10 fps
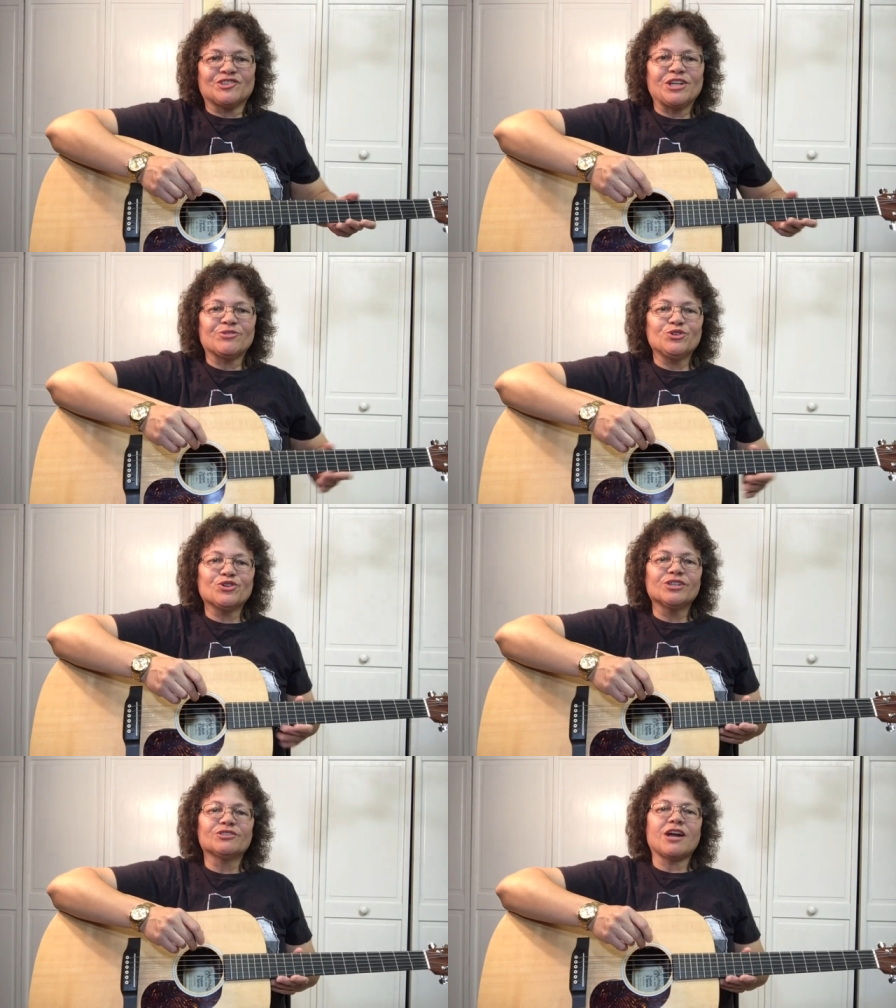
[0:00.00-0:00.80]
sharing
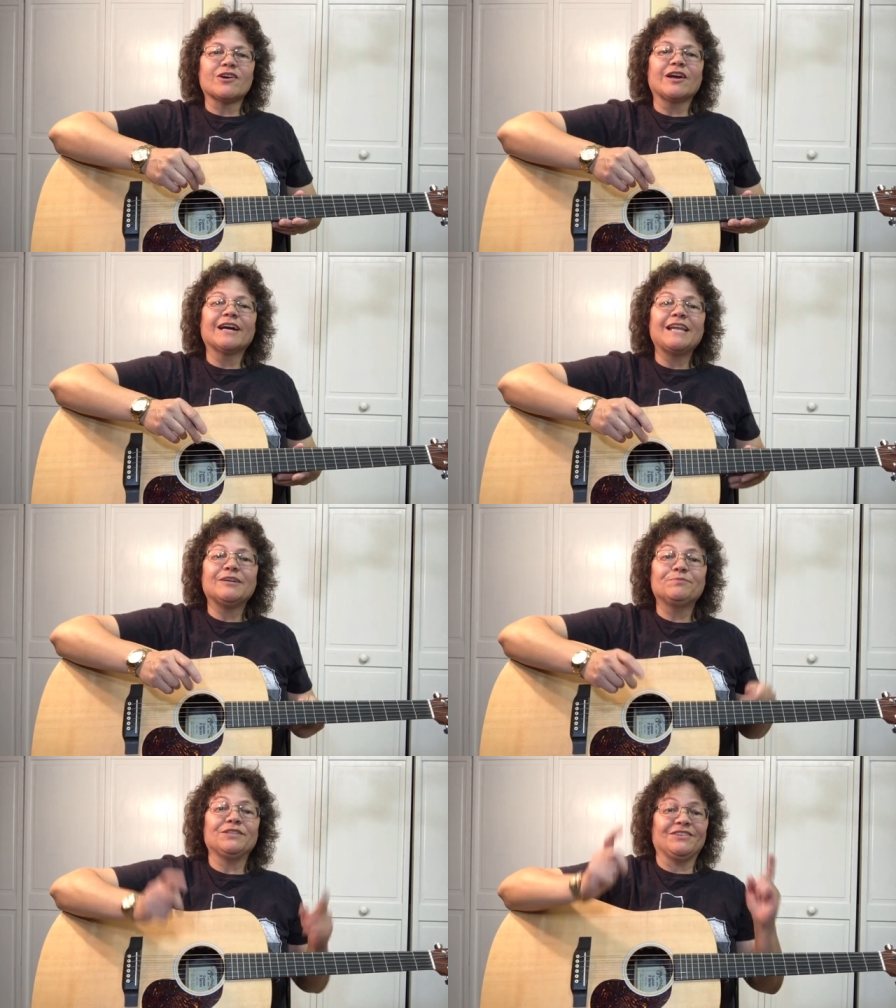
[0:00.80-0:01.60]
your guitar guide,
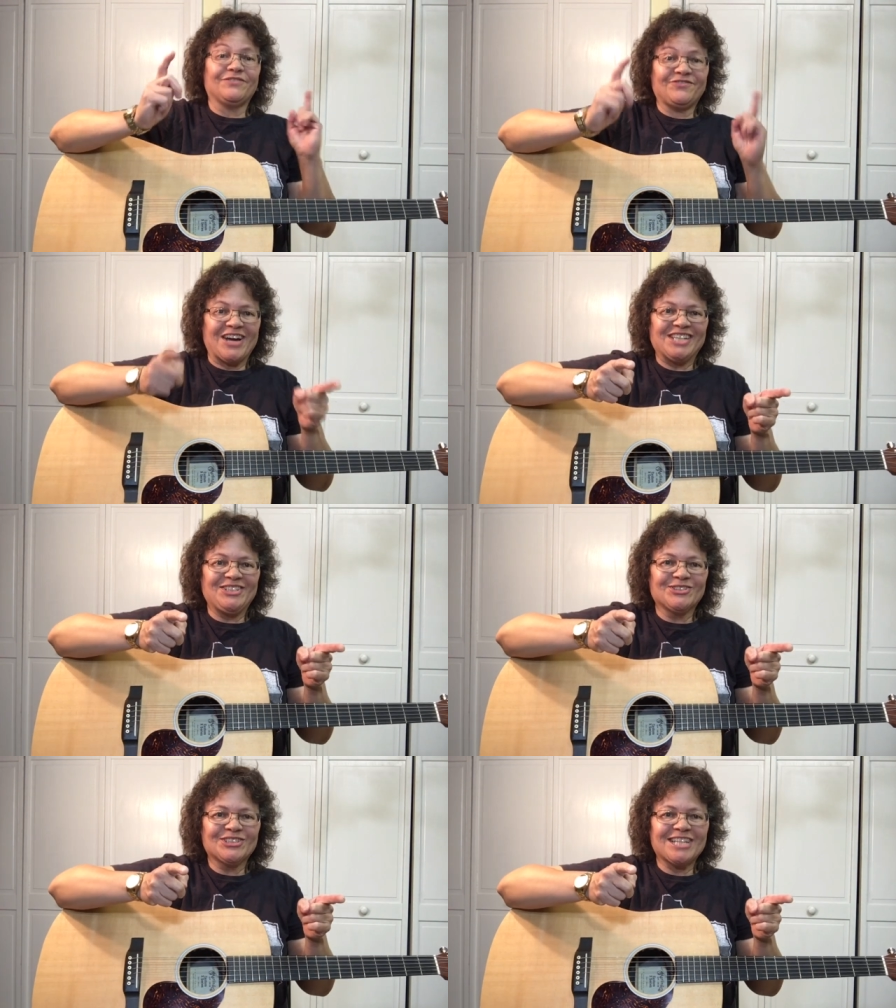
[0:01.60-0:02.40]
helping you
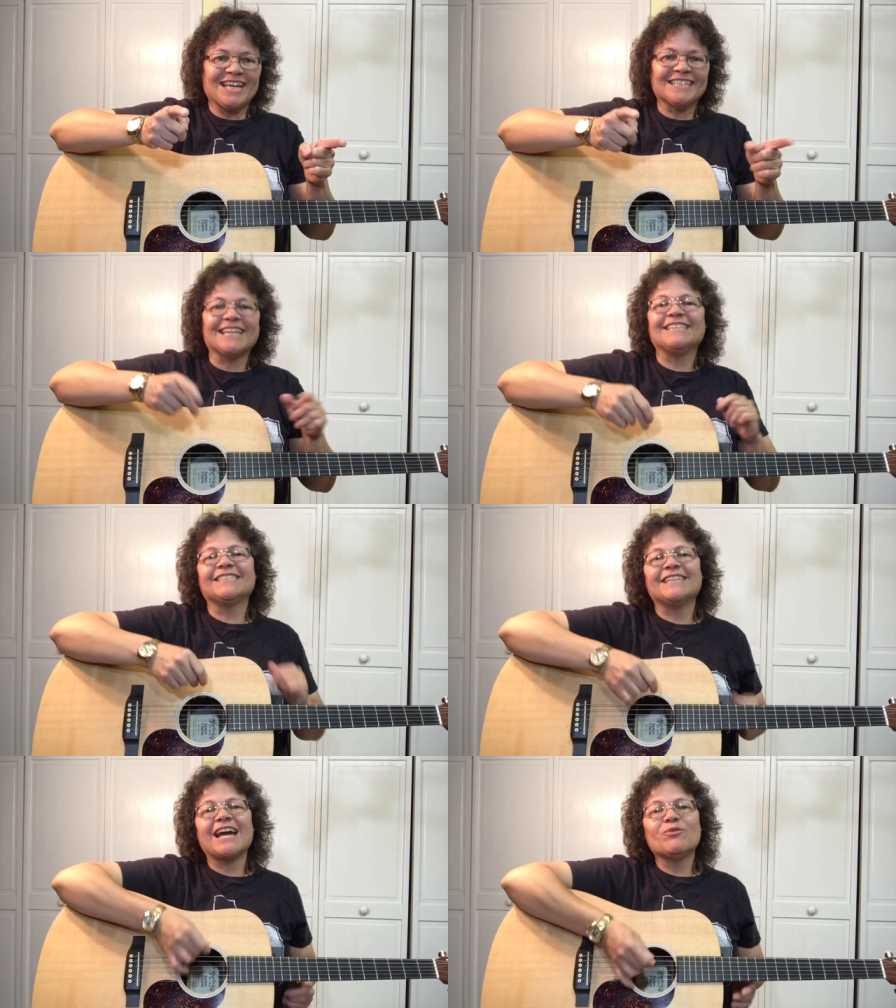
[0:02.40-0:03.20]
find your sound.
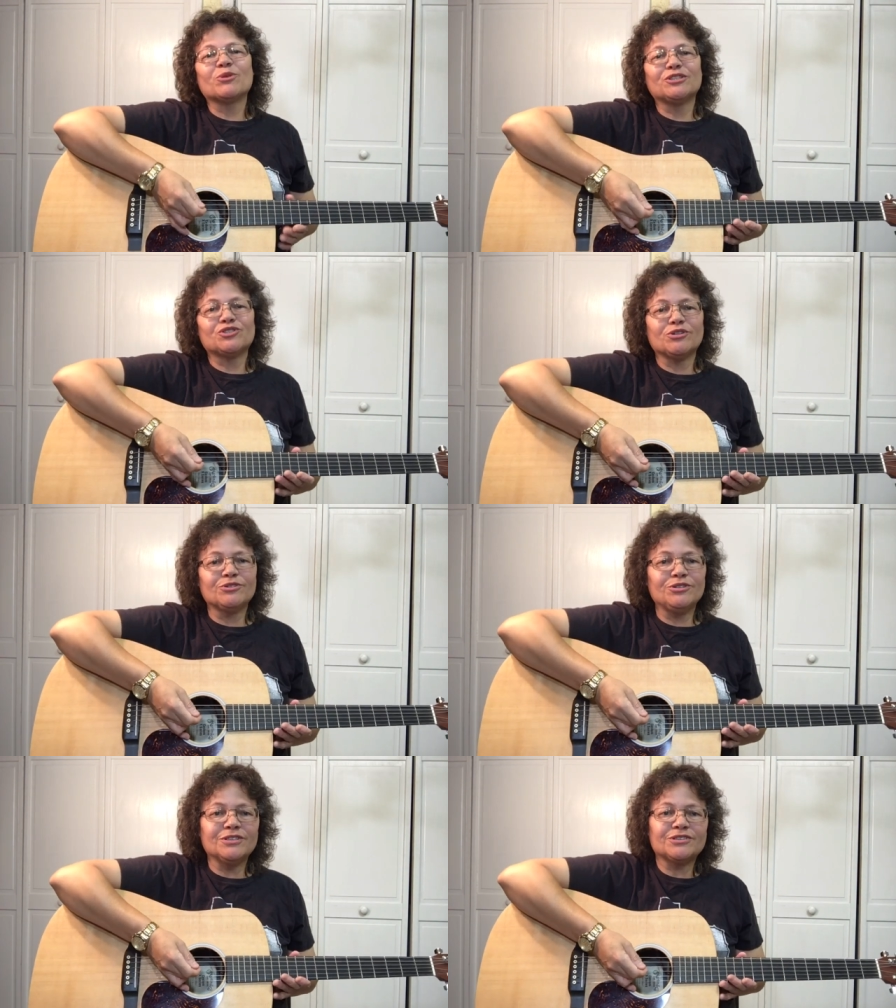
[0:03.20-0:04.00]
And today I want to show
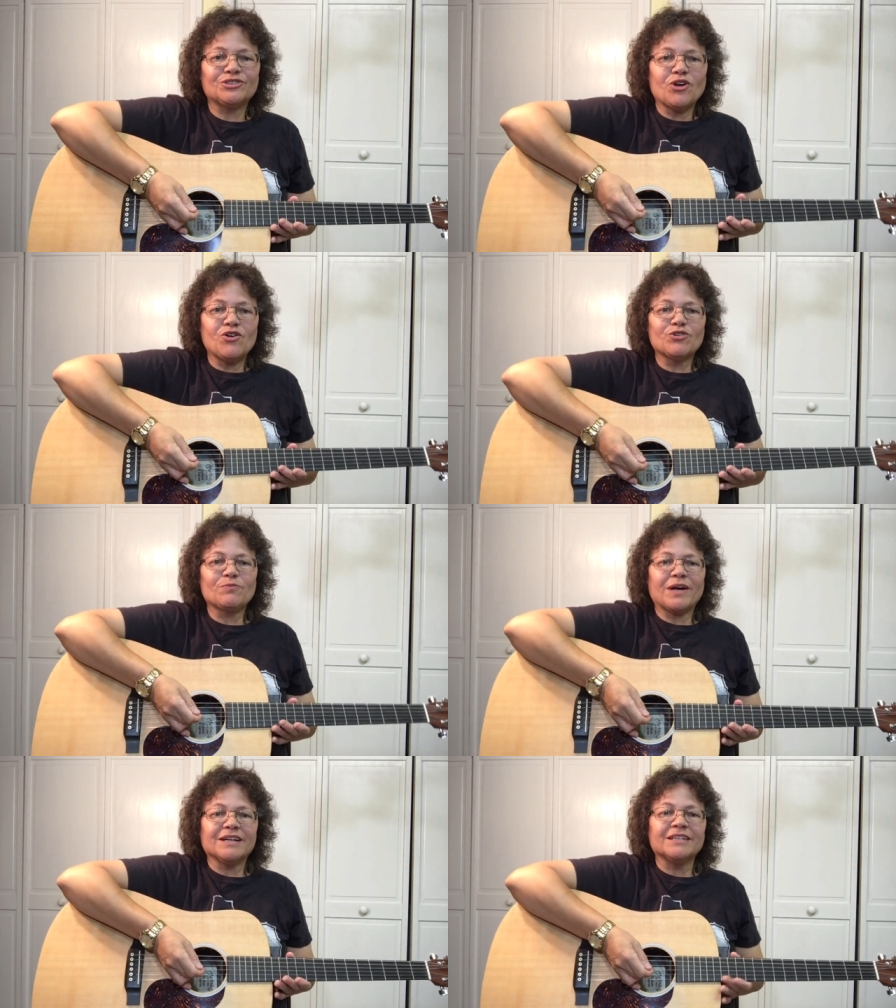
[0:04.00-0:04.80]
you a song
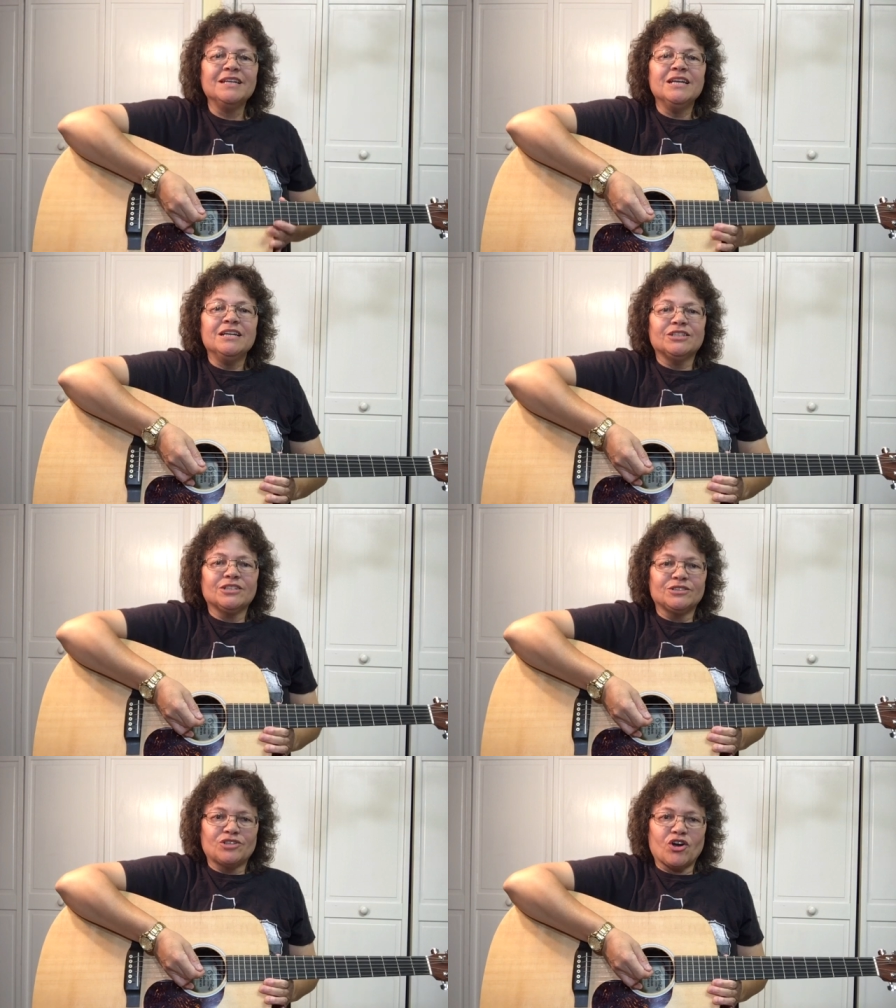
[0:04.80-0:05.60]
by
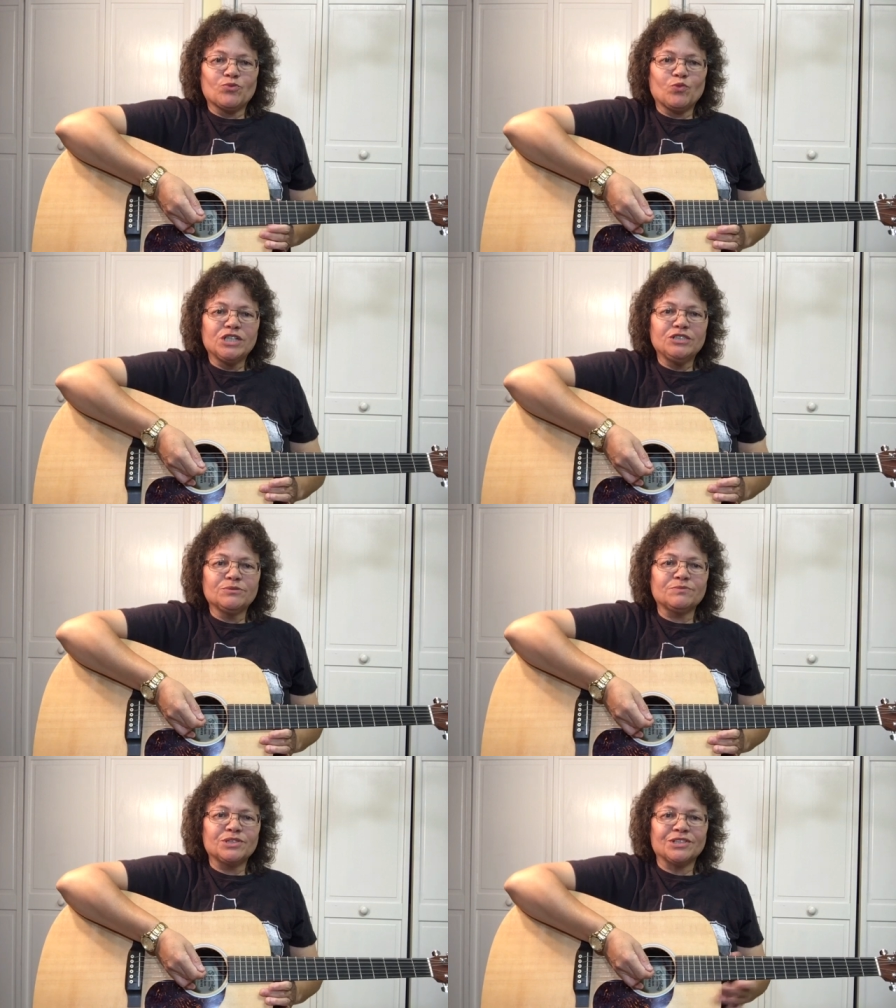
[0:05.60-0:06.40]
Don
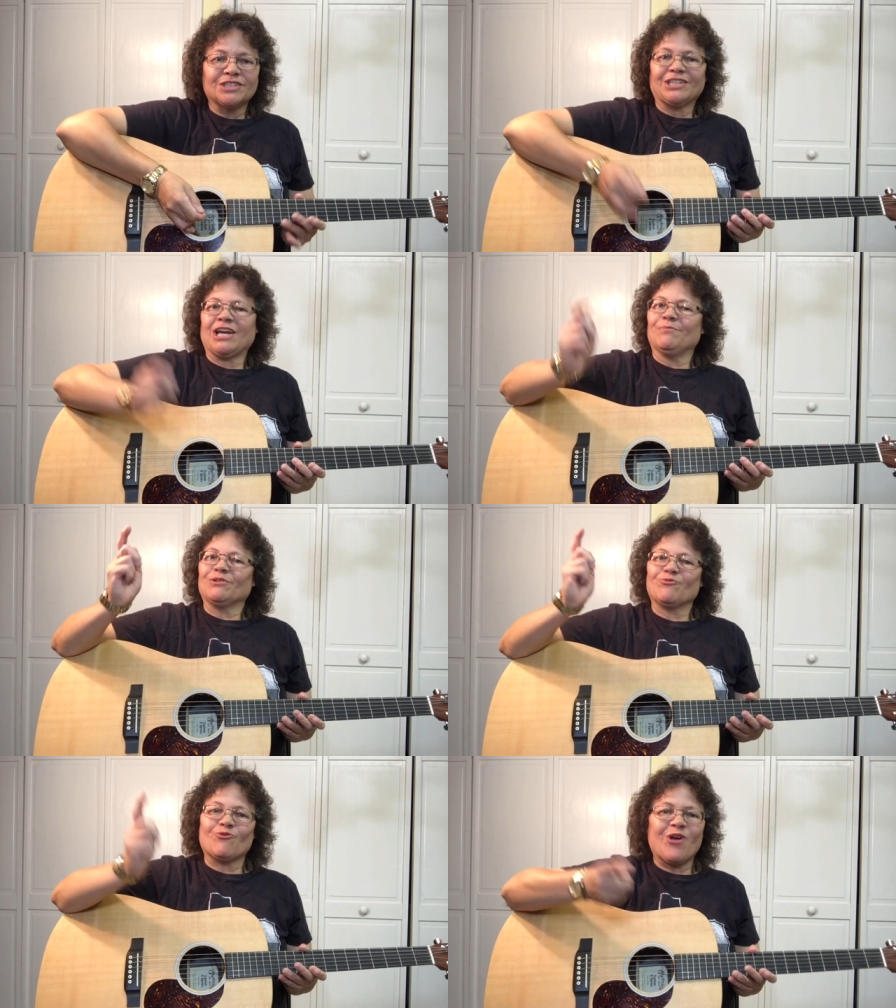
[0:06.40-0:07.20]
Williams,
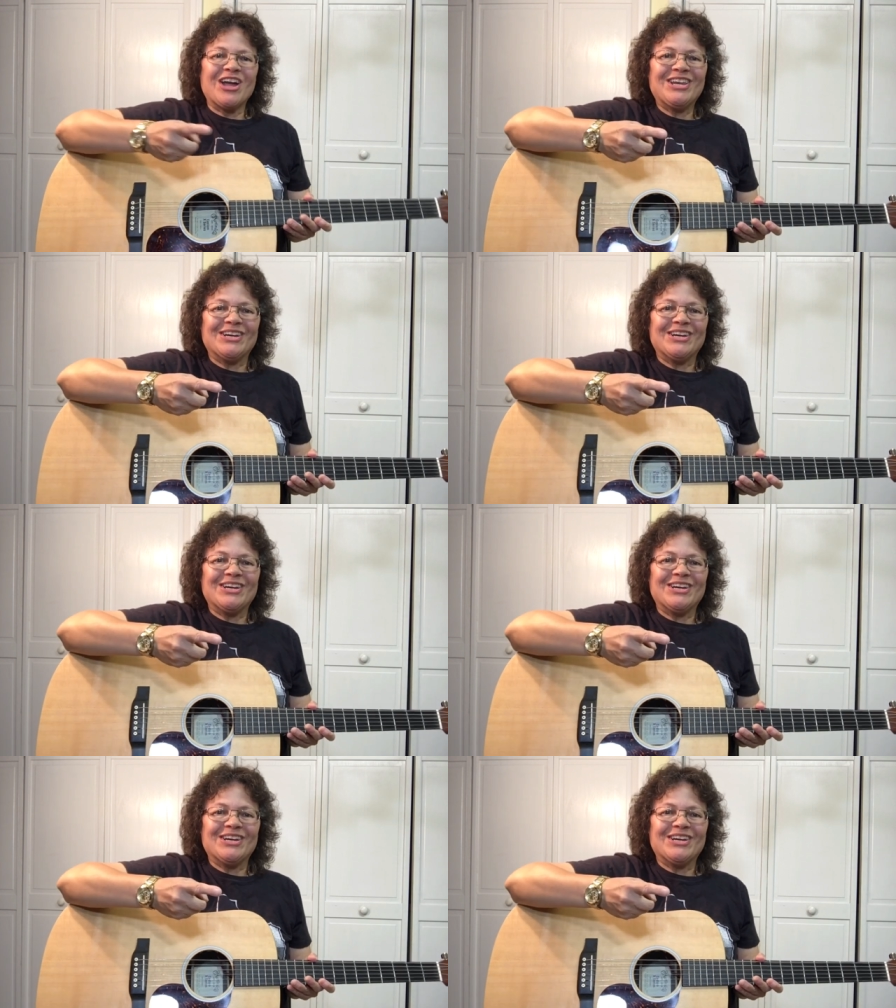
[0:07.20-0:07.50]
coming right